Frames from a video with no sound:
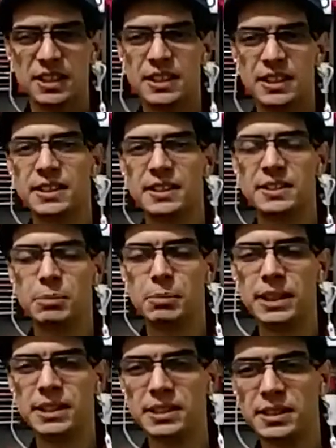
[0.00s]
in the
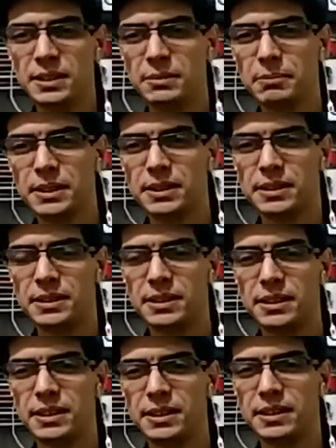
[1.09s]
past, but
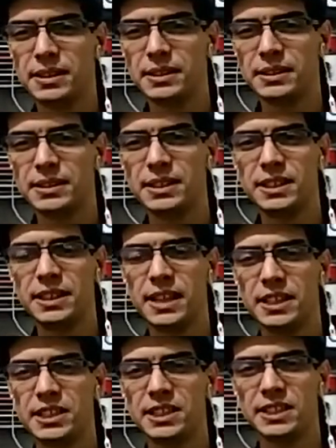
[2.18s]
since
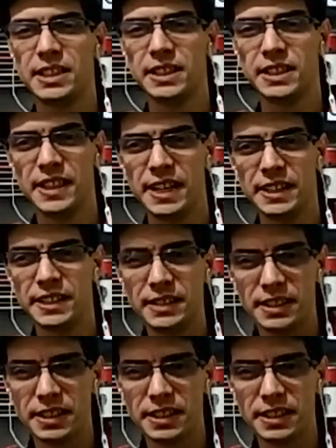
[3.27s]
1999,